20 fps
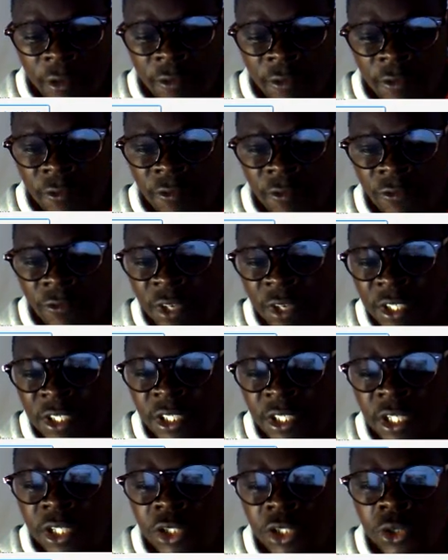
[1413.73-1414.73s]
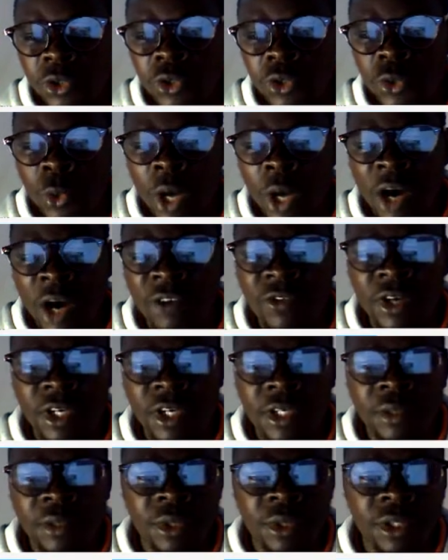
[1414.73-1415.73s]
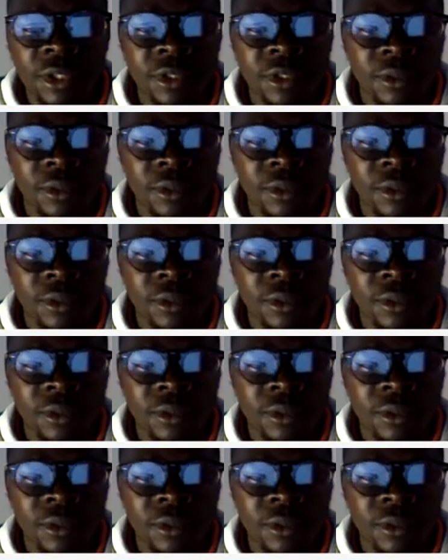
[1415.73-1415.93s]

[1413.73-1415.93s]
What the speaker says: first section to have an image,